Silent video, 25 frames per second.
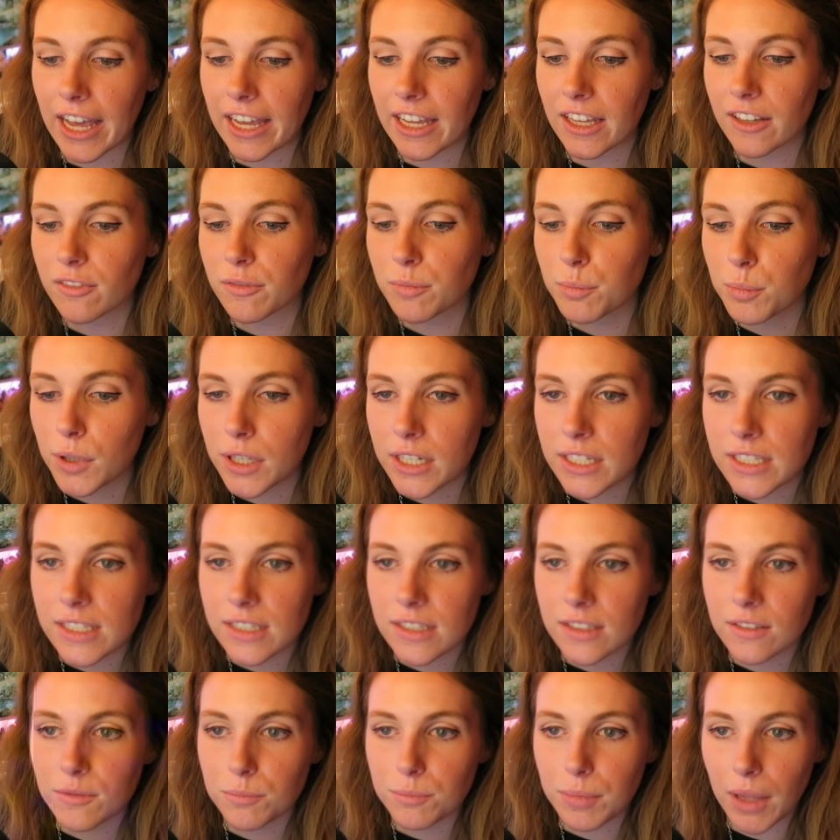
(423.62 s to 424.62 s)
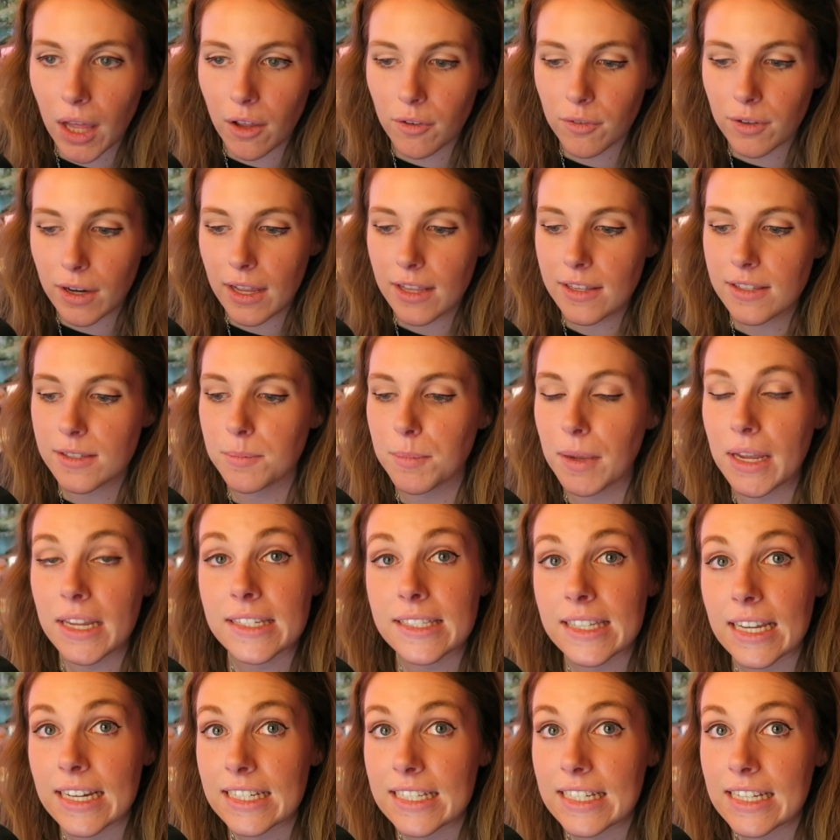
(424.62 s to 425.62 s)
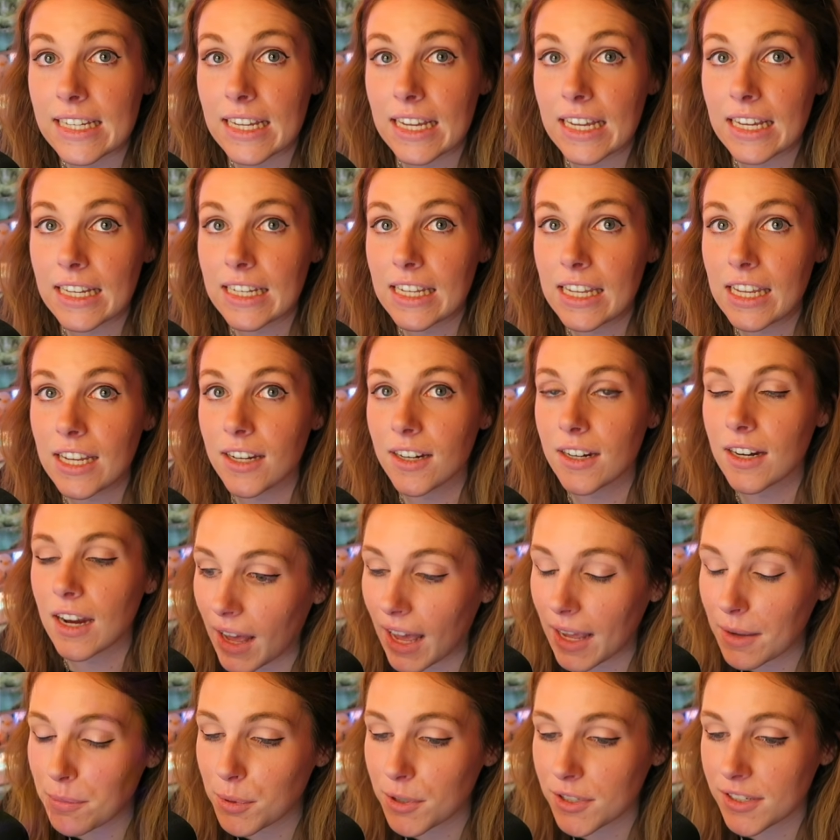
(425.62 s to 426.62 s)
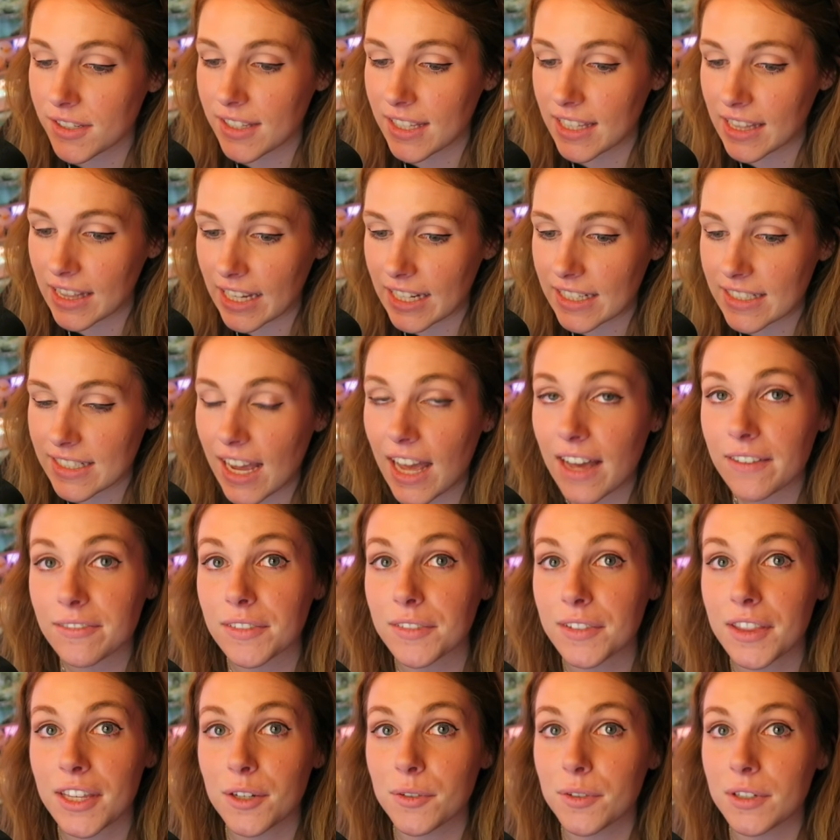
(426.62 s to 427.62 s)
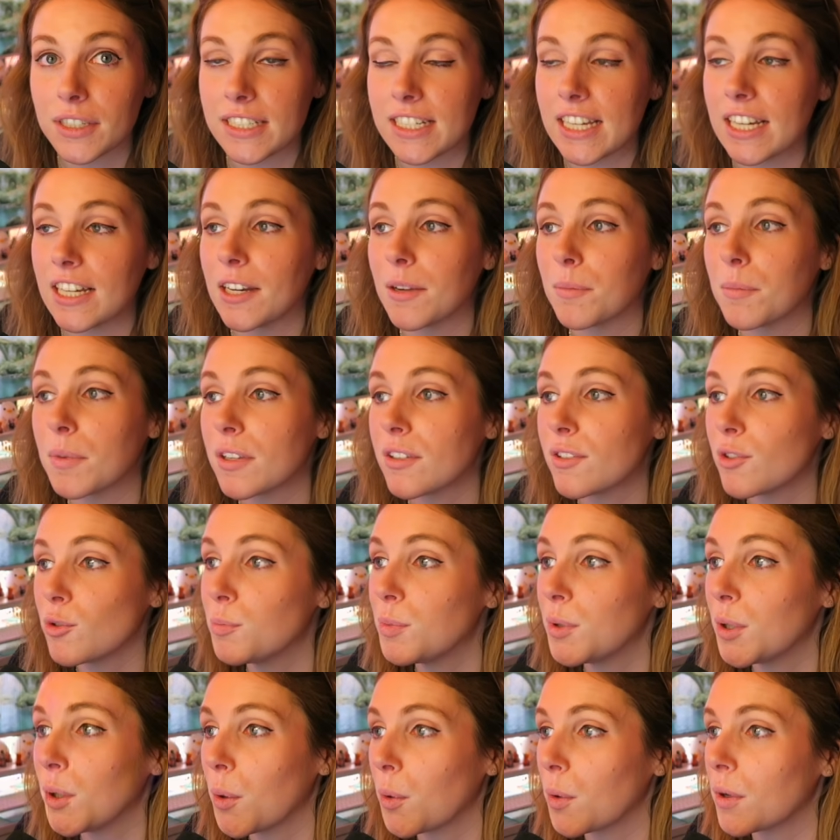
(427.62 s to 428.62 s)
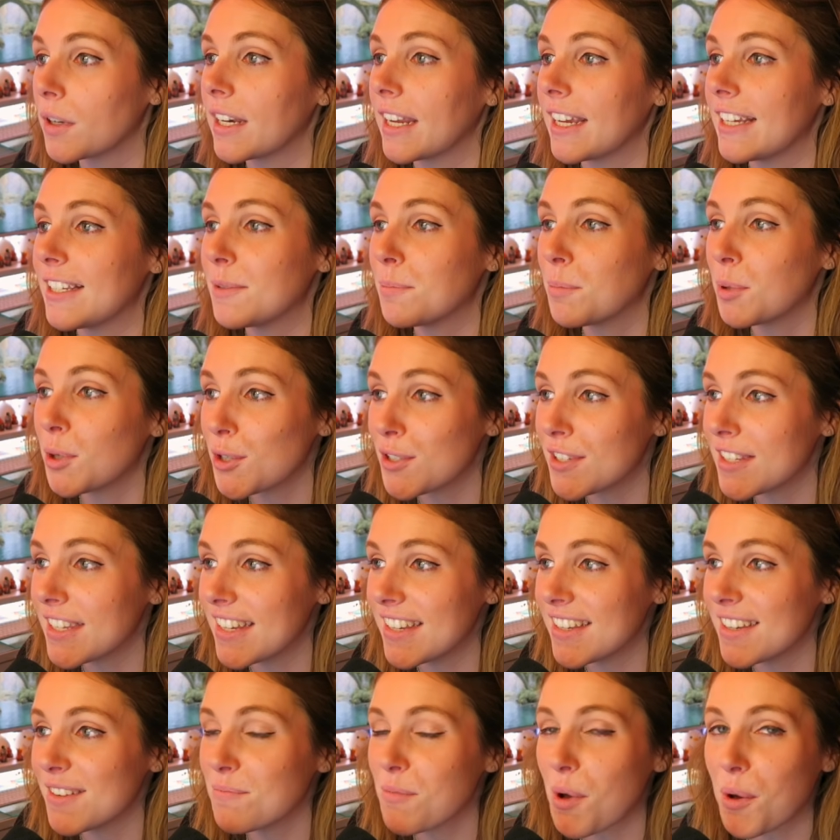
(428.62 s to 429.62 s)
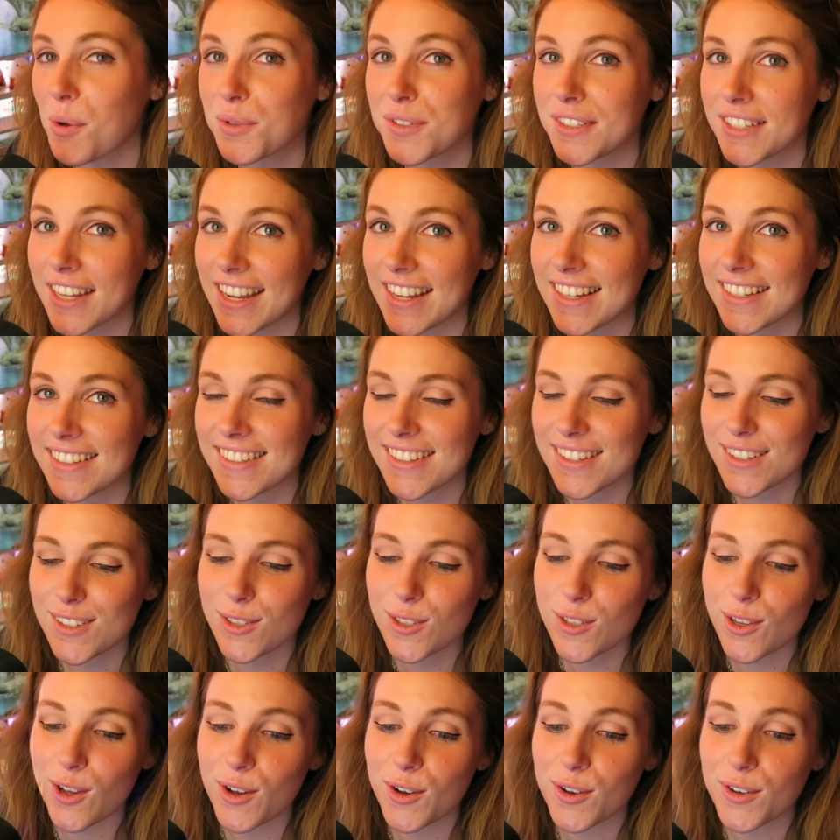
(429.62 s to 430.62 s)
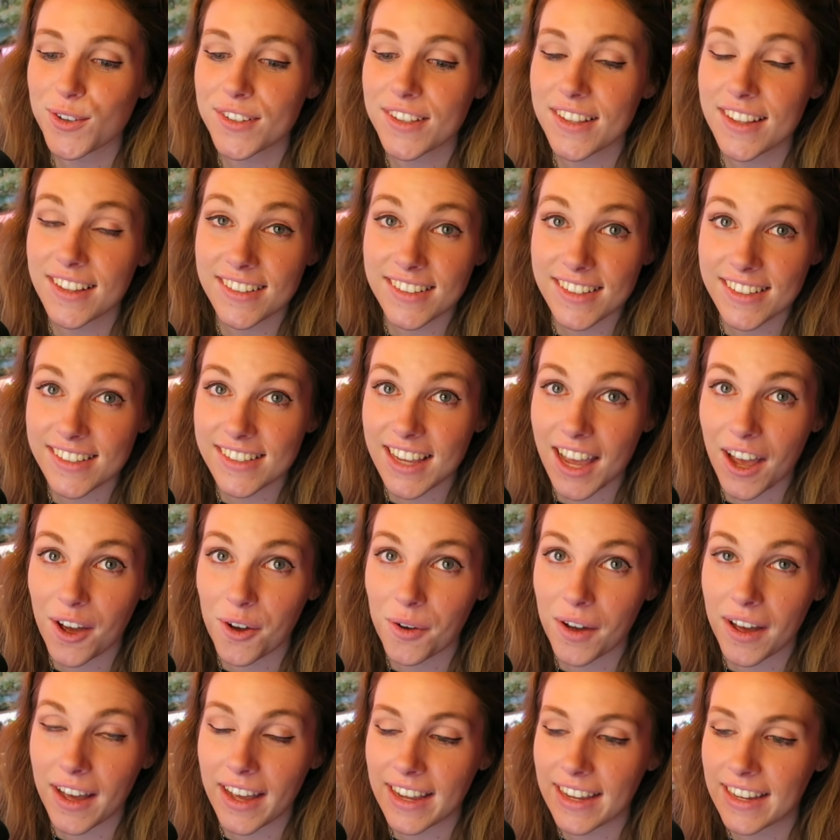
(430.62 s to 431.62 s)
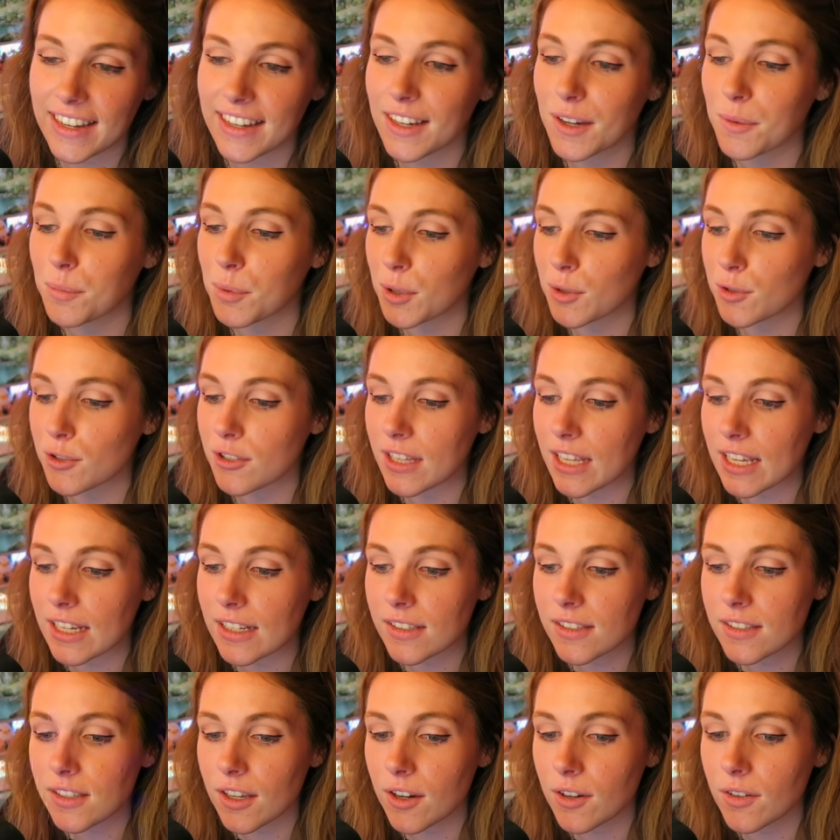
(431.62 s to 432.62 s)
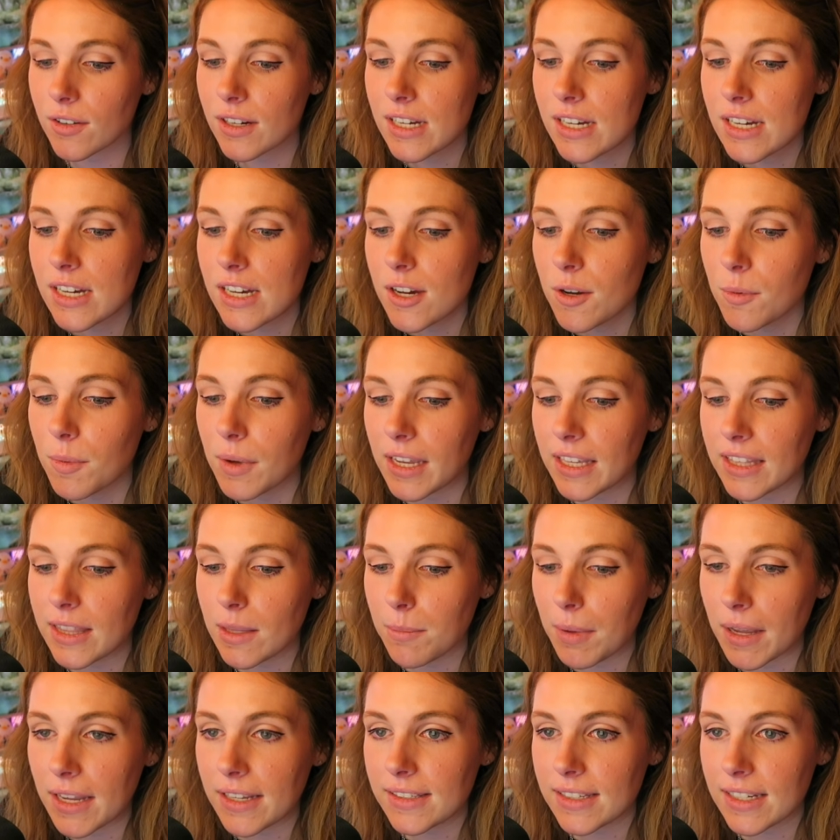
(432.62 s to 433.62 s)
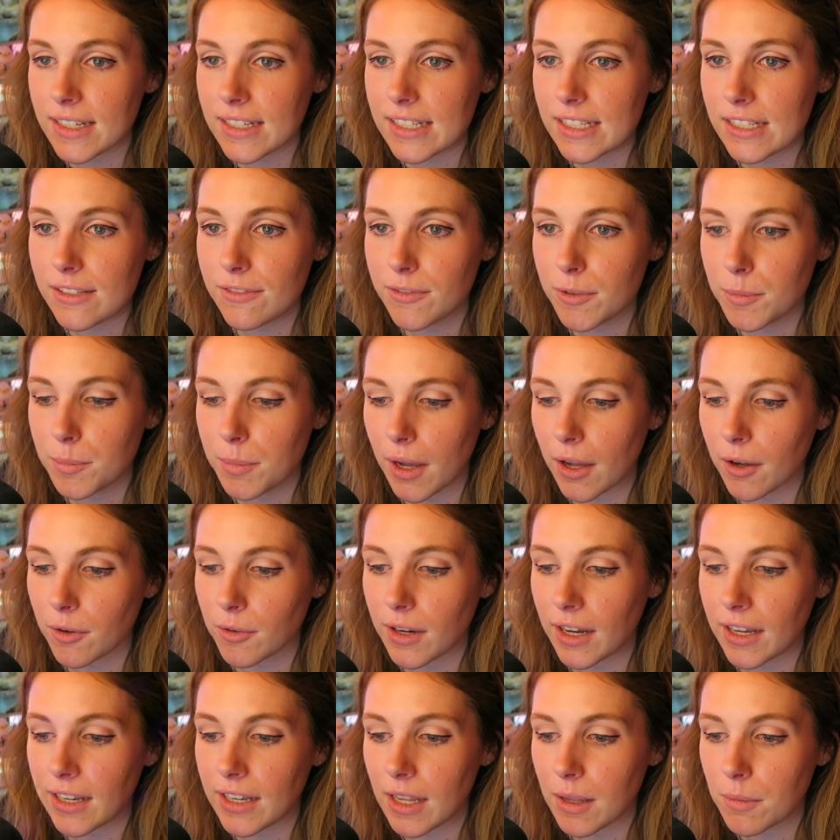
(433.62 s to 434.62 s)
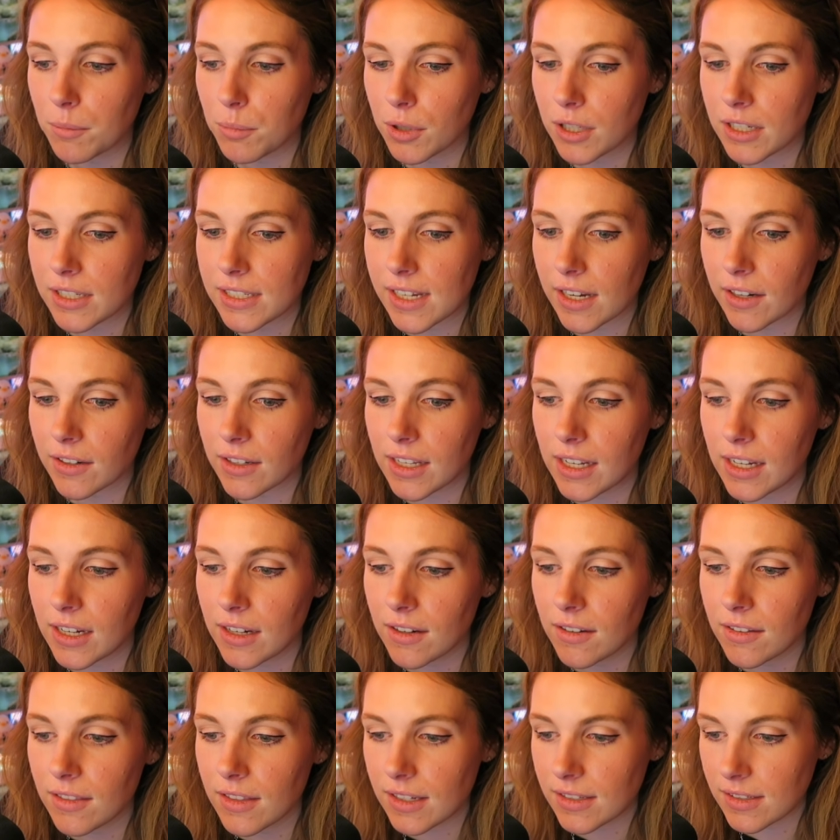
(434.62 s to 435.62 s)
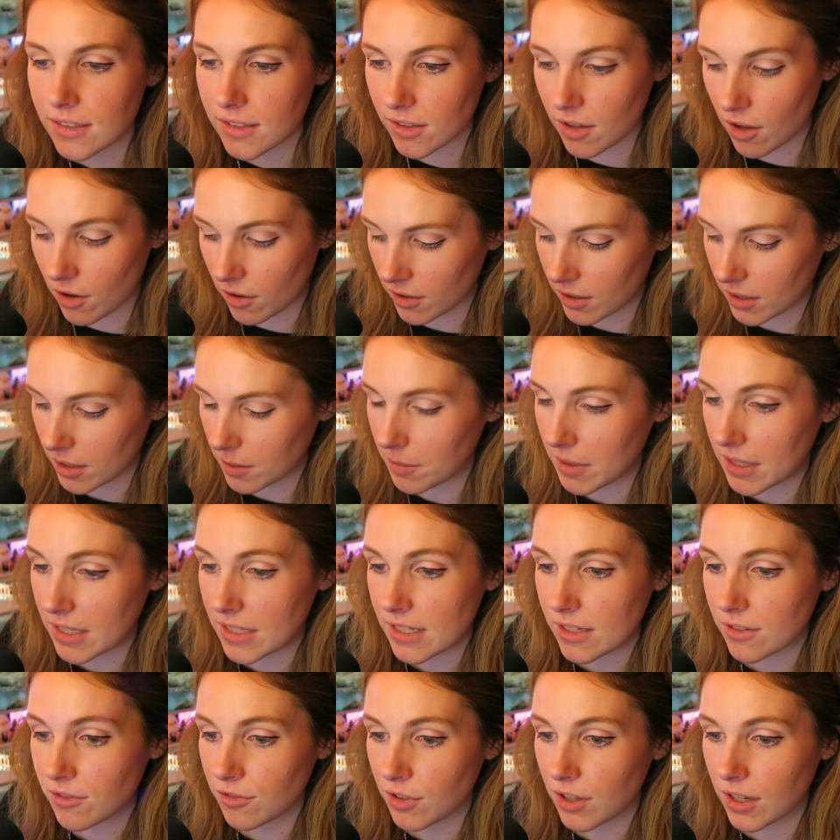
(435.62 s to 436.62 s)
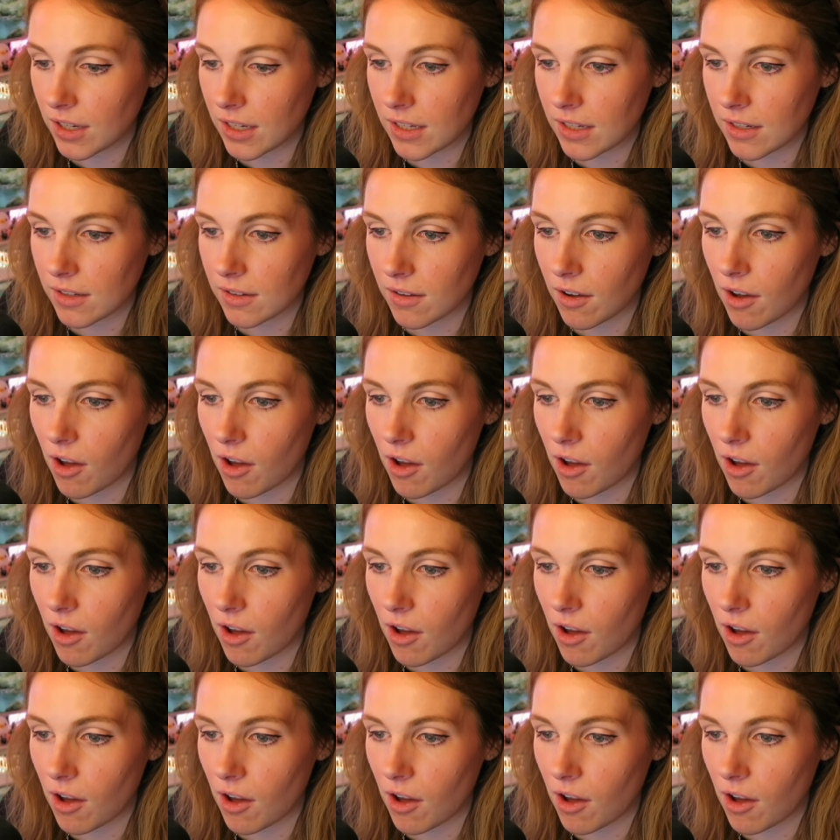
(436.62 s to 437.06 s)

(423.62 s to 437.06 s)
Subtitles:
have put Belrand's base ID in here. I personally like to have everything written down. I'm a super organized person most days, so this is how I approach things. So we get the base ID for Belrand and put it down here. This is all gonna be different.